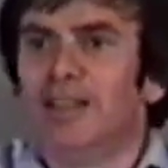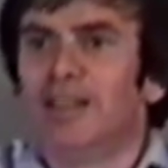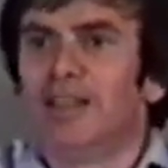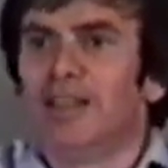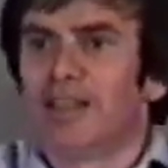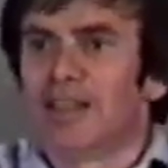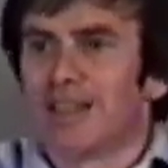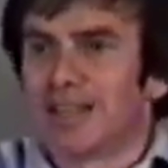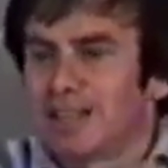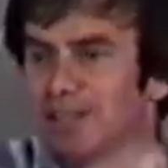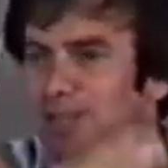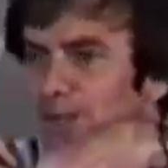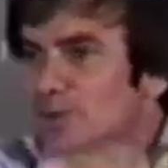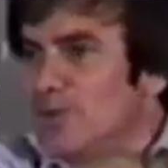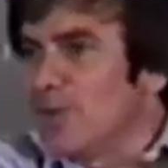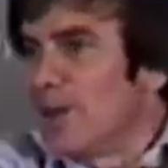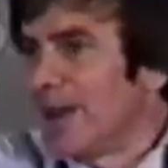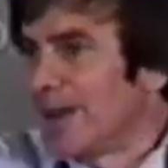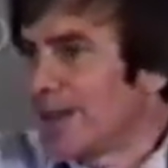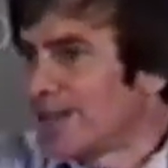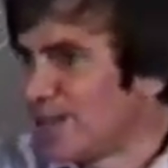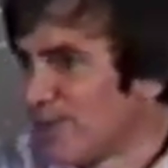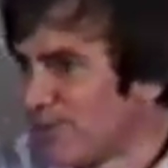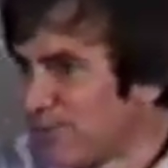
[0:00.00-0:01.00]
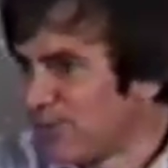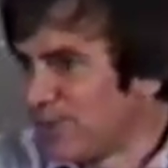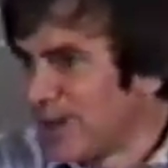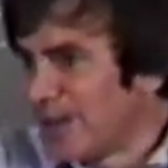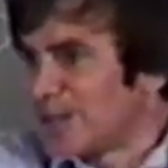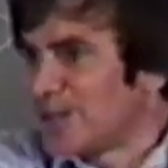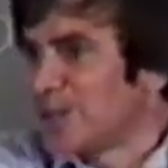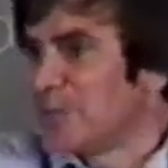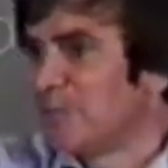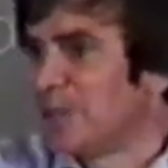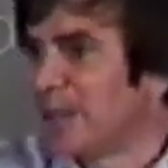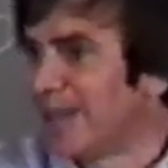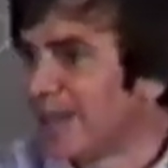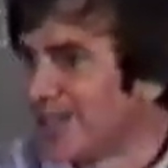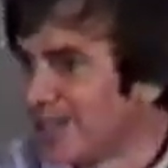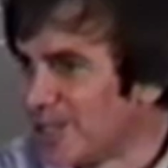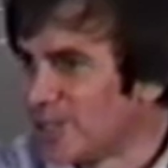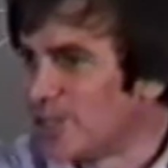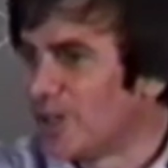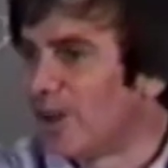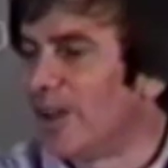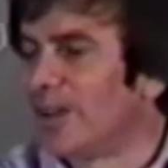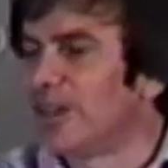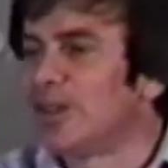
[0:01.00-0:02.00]
You get your drugs, you flush them down the
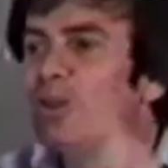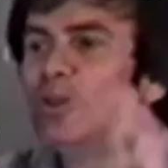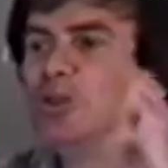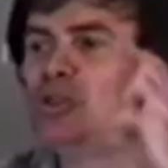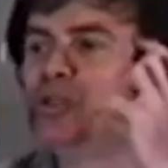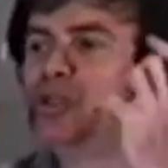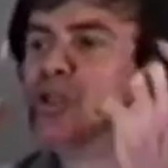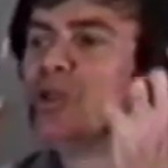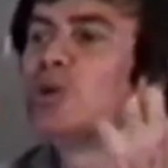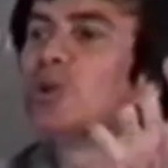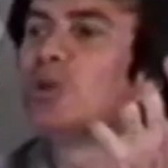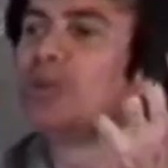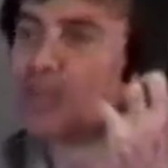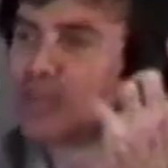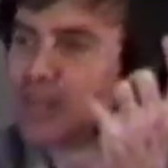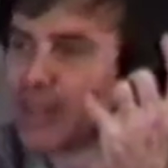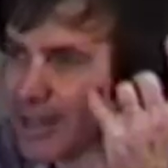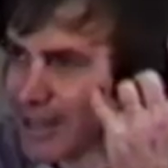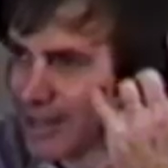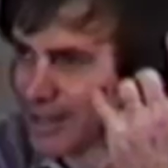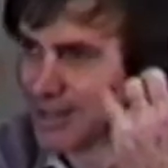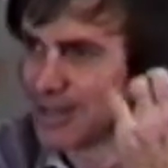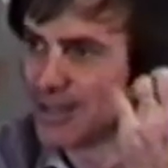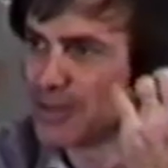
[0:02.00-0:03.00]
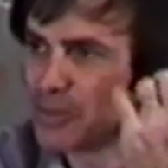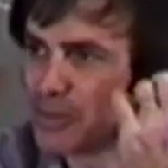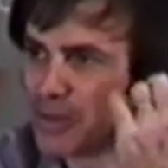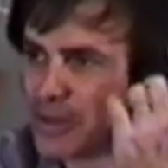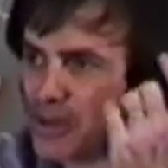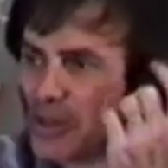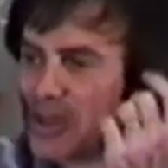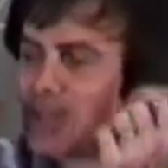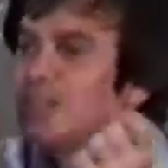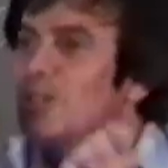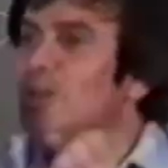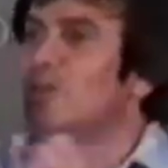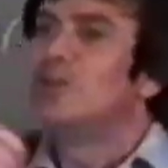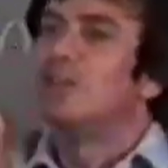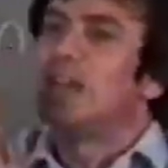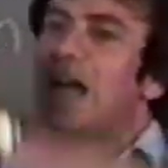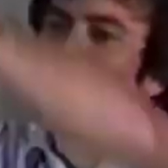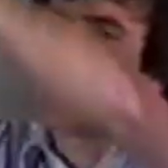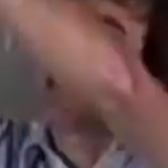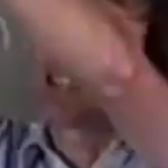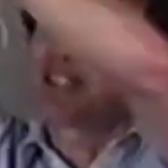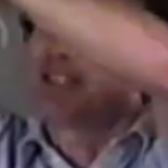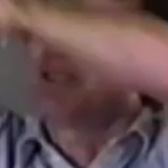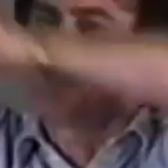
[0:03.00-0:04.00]
john. You do things. With, you get your
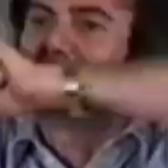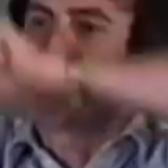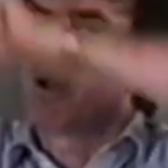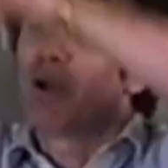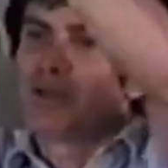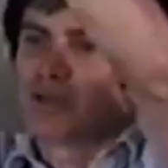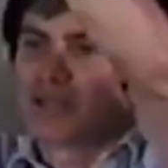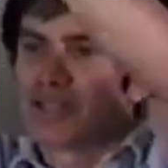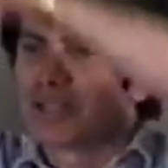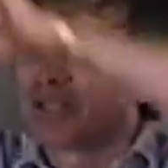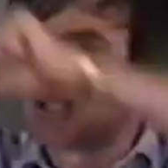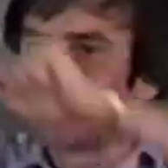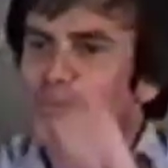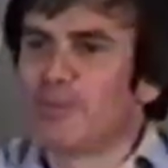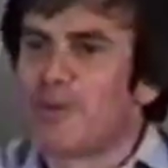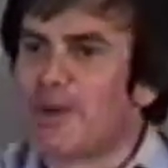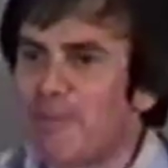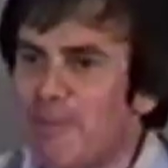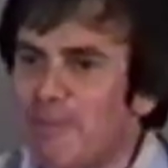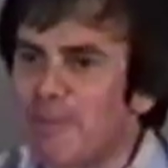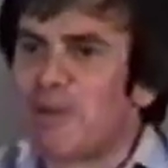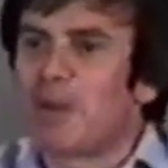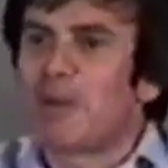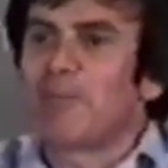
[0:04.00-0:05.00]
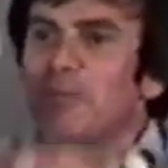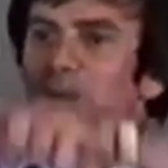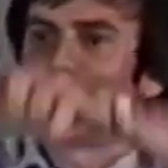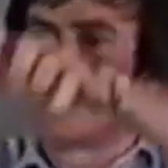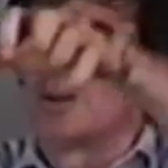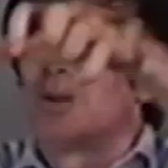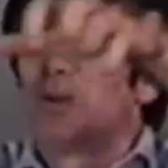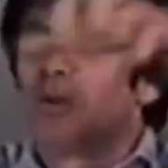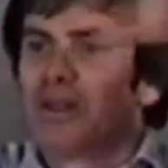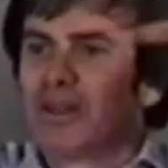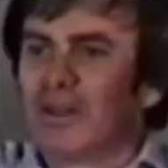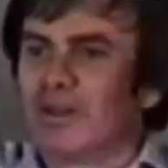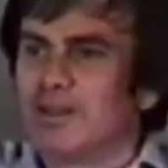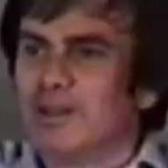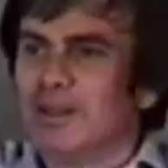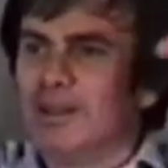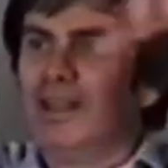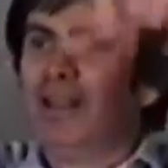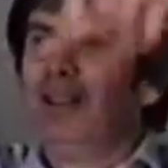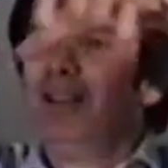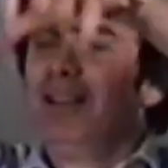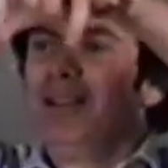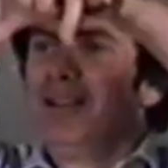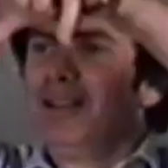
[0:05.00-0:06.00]
nasty posters and rip them up. You get all your
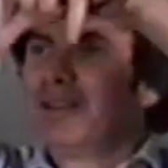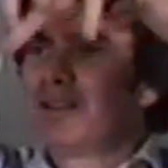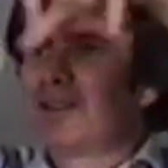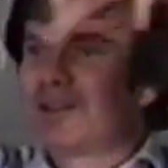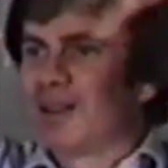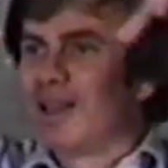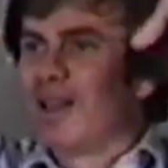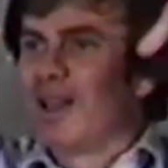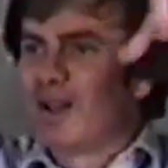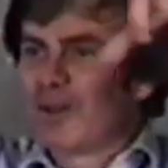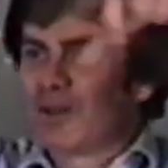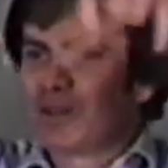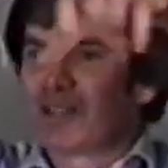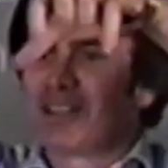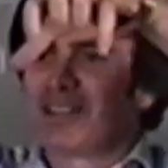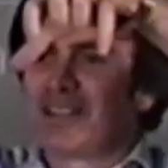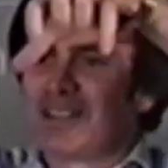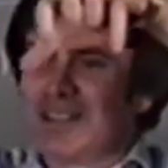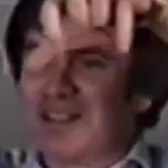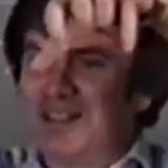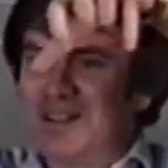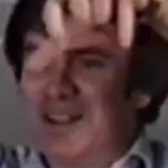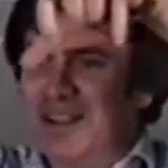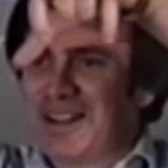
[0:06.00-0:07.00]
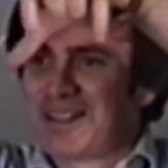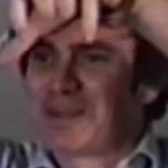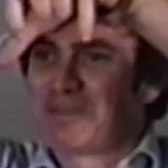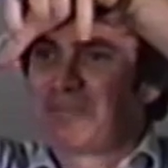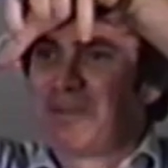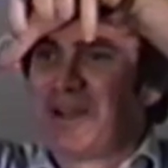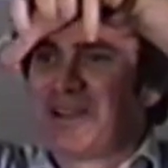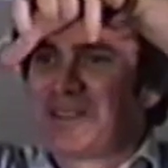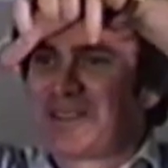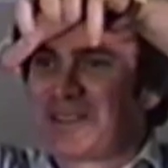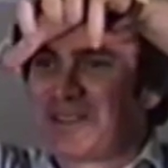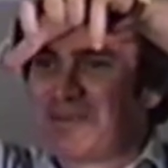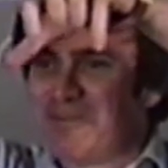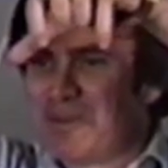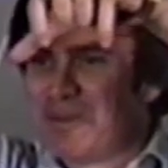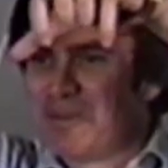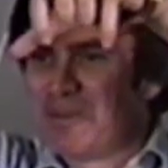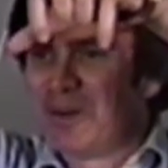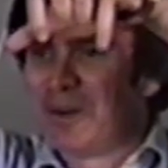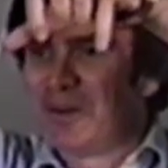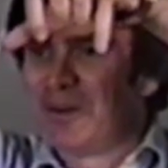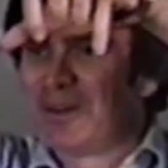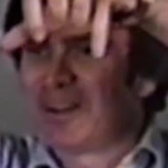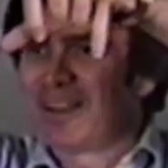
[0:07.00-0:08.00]
clothes that you're not supposed to be
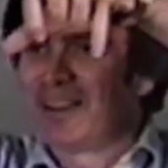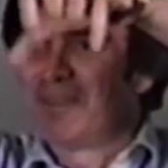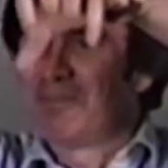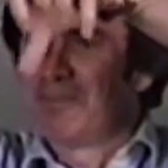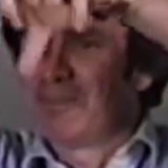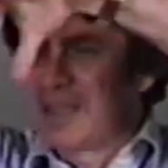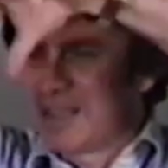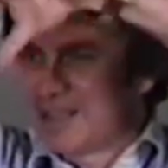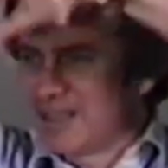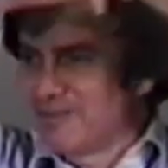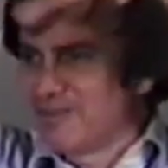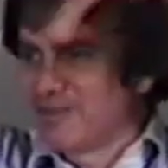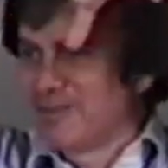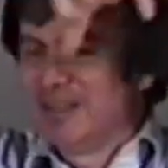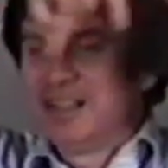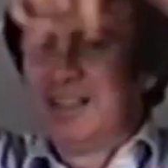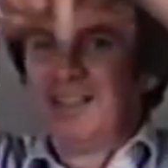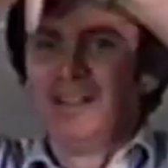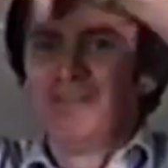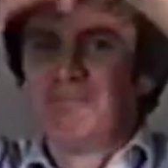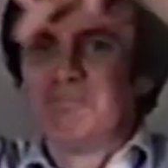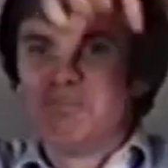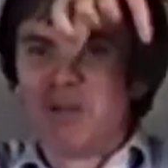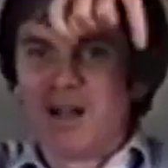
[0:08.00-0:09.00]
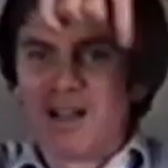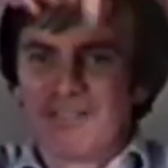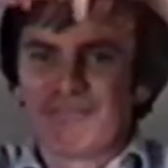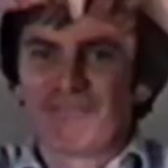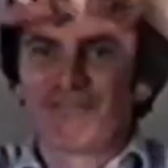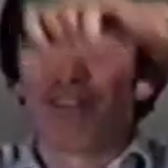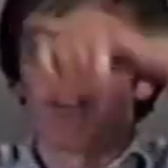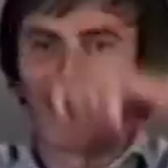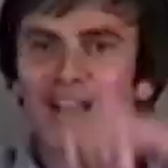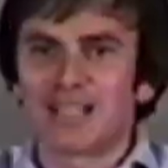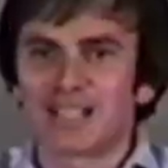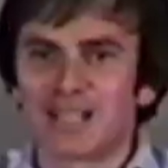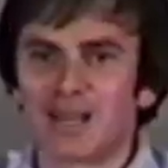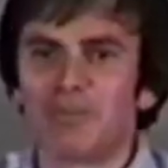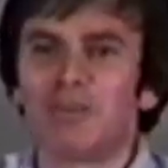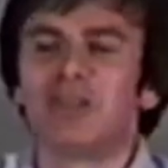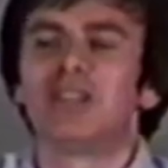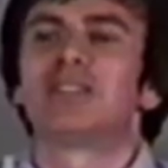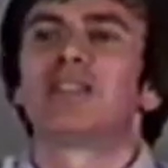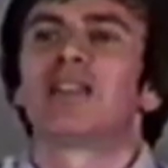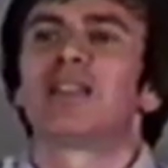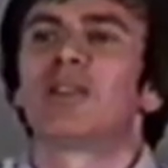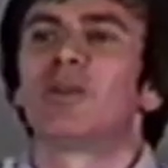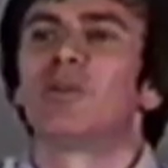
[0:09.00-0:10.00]
wearing and make bonfires them. You
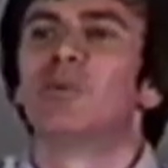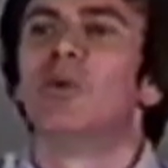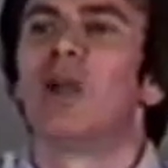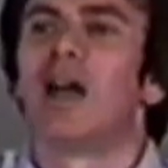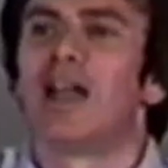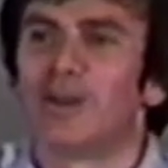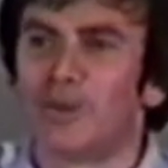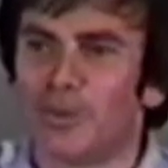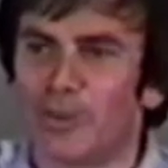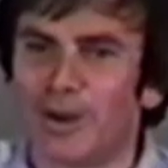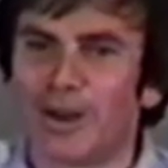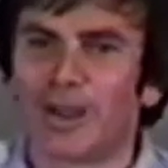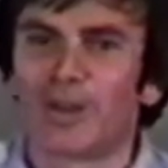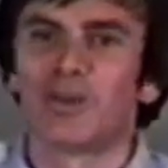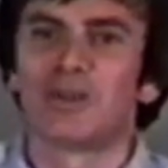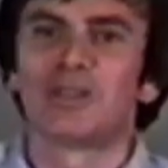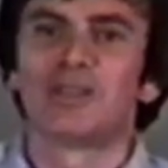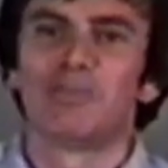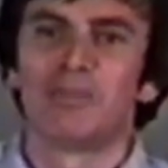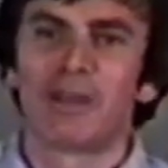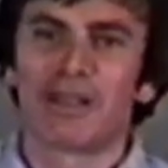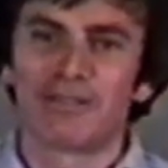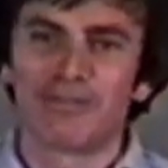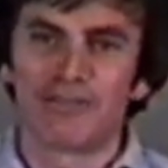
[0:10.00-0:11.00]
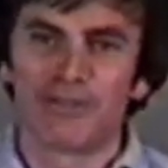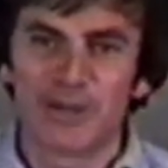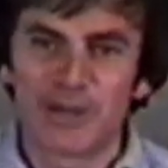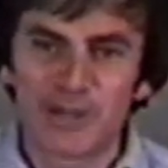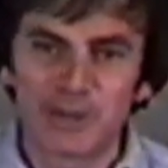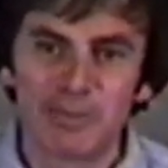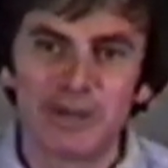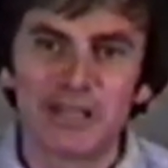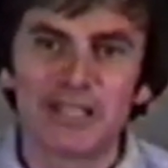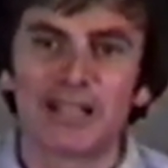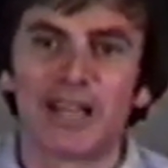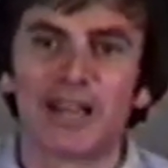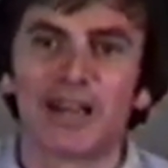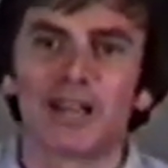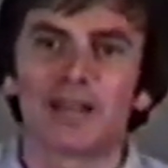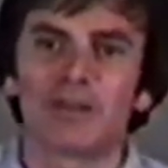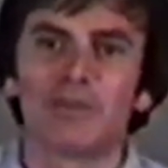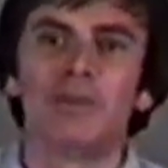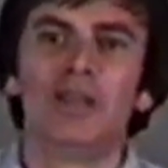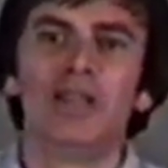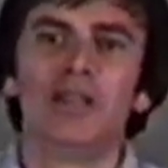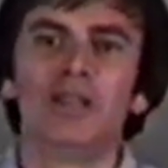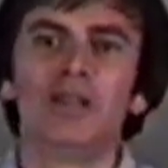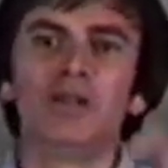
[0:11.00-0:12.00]
take your rotten records and make frisbees out of
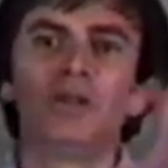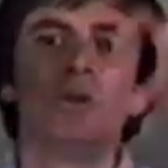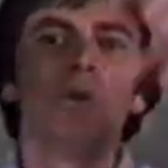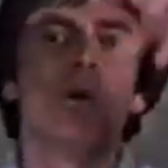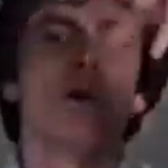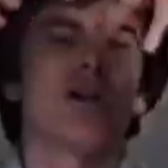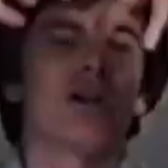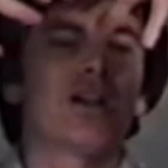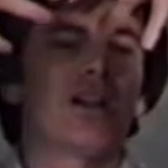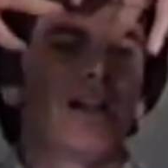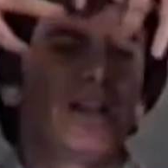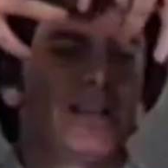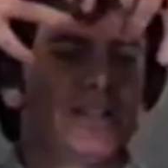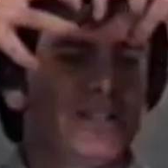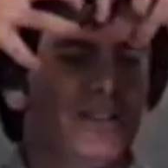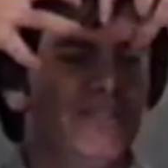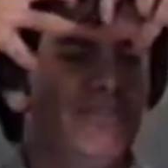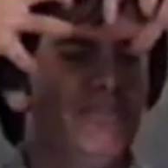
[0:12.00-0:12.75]
them. You do all kinds of